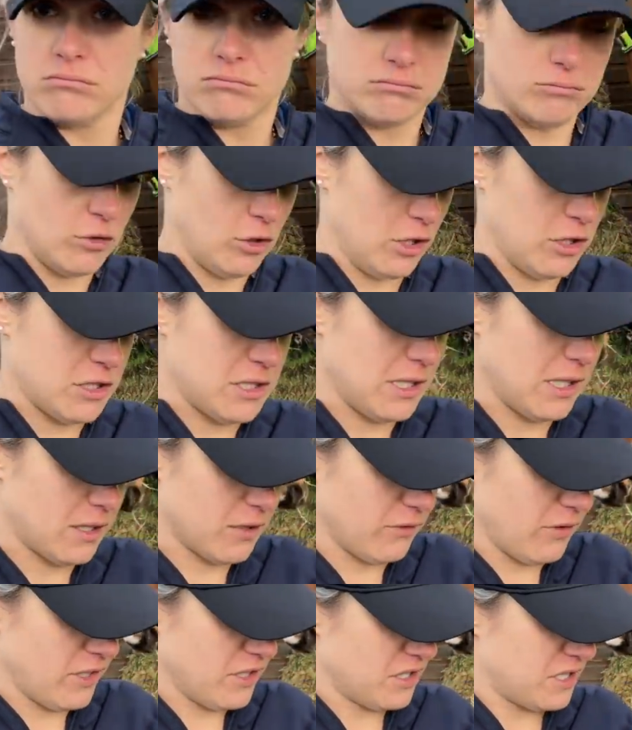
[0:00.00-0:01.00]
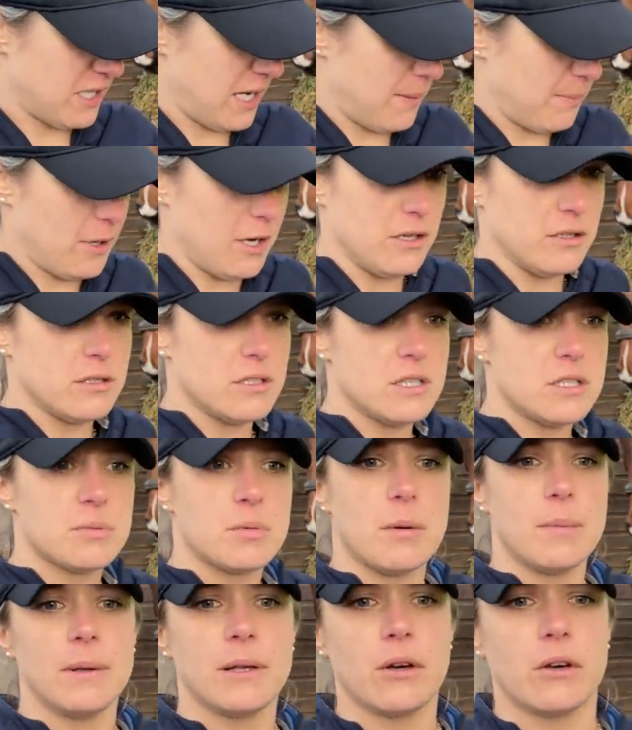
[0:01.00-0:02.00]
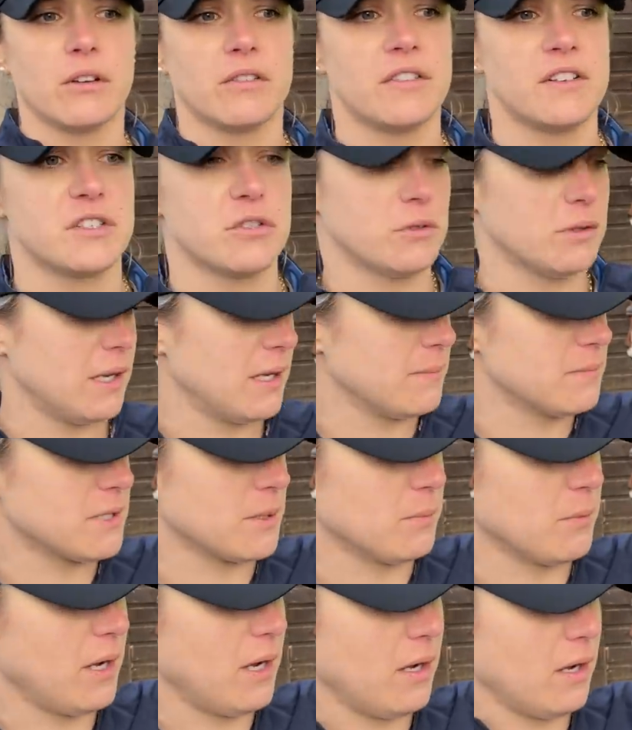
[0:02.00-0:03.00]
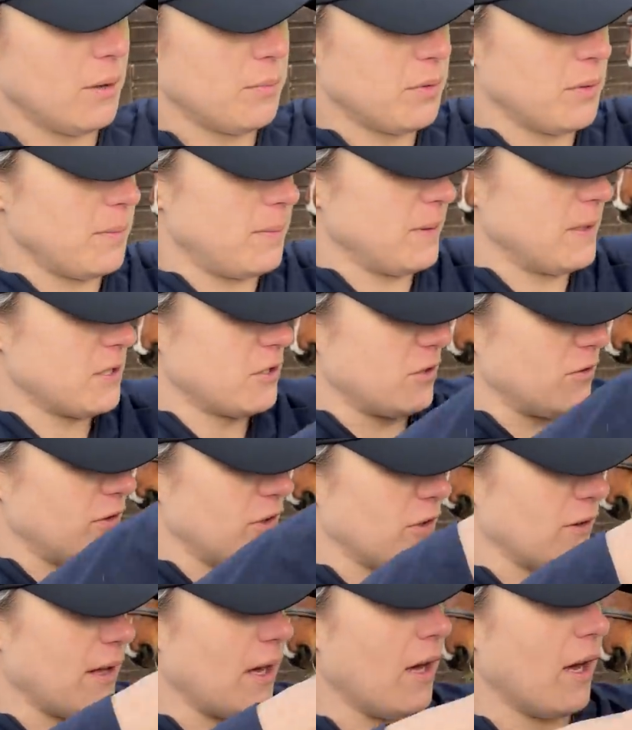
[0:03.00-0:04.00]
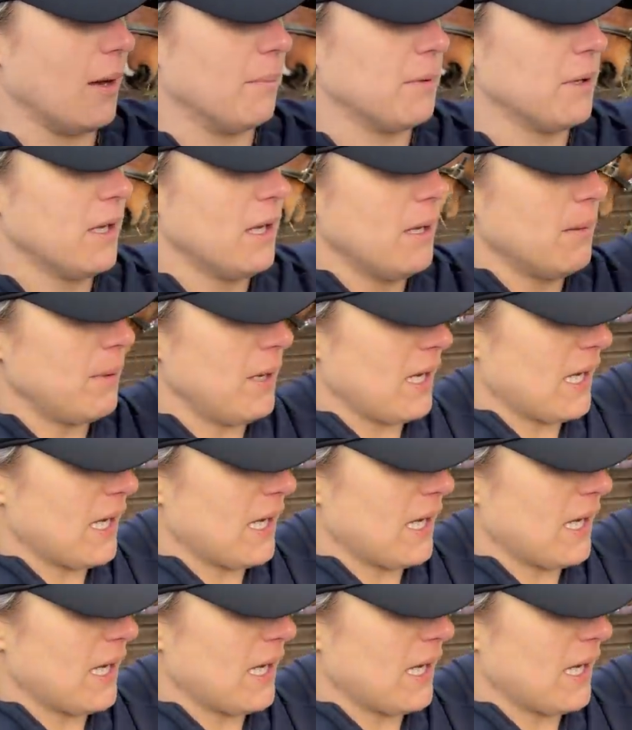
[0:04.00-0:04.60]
what looks like a runner's tabard. It's probably got an official name somewhere. I probably should have looked that up. But